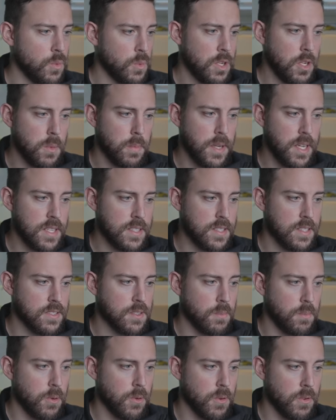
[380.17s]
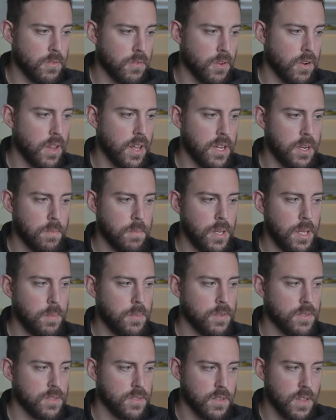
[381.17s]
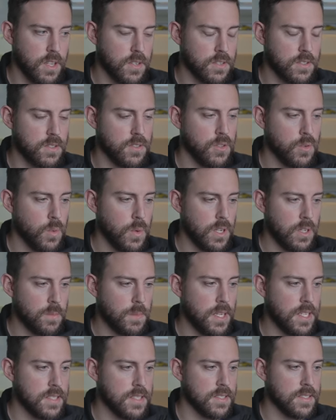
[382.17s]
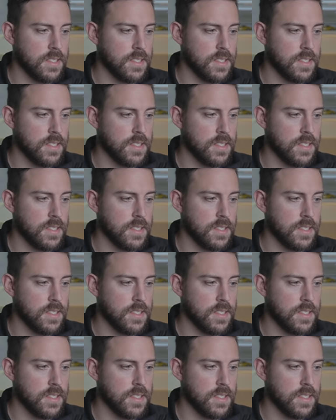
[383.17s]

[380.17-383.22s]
Wheelbase is important for a lot of people. So there's the new wheelbase.